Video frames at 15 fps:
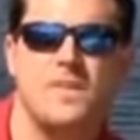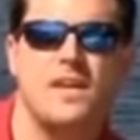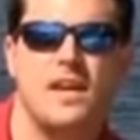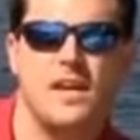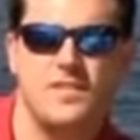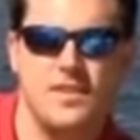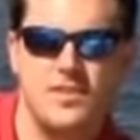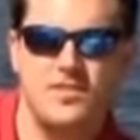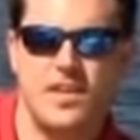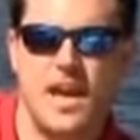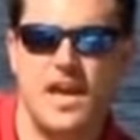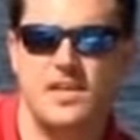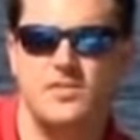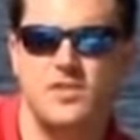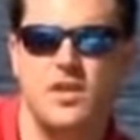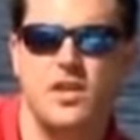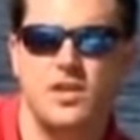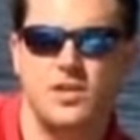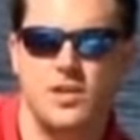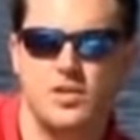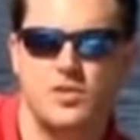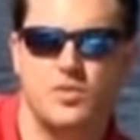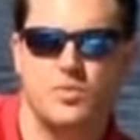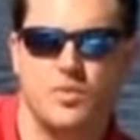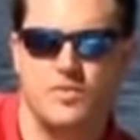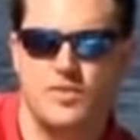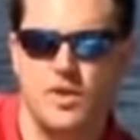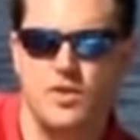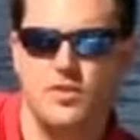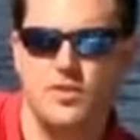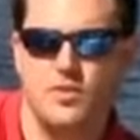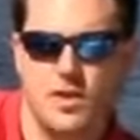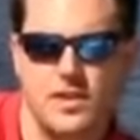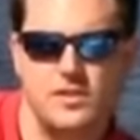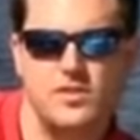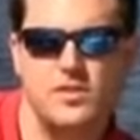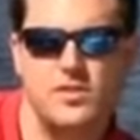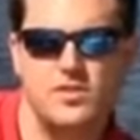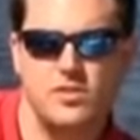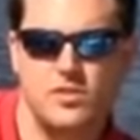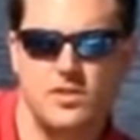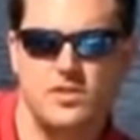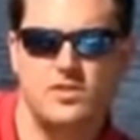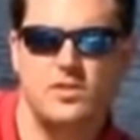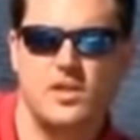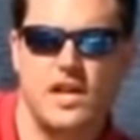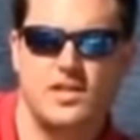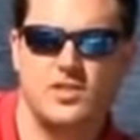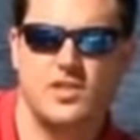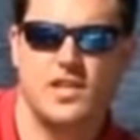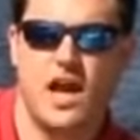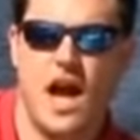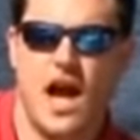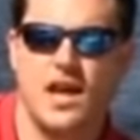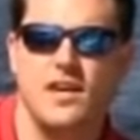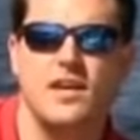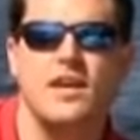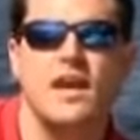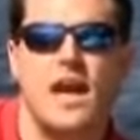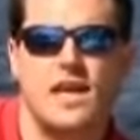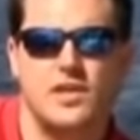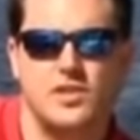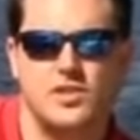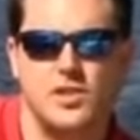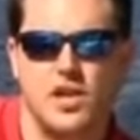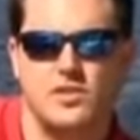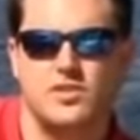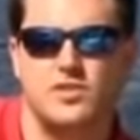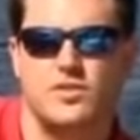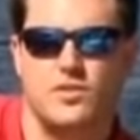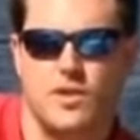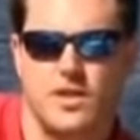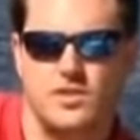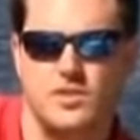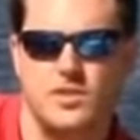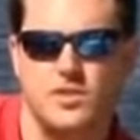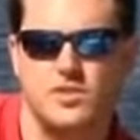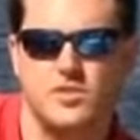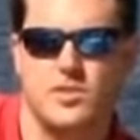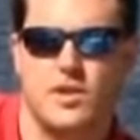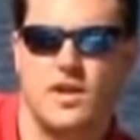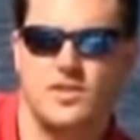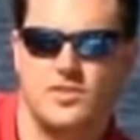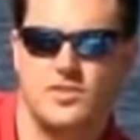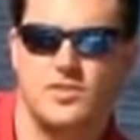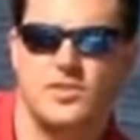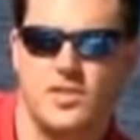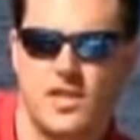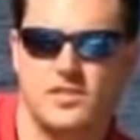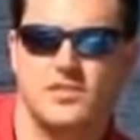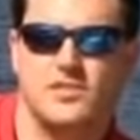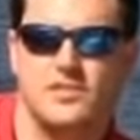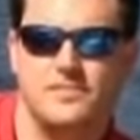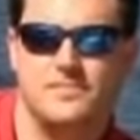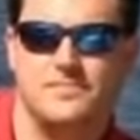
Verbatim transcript: In this case, you should review the transducer installation guide and adjust the transducer as suggested.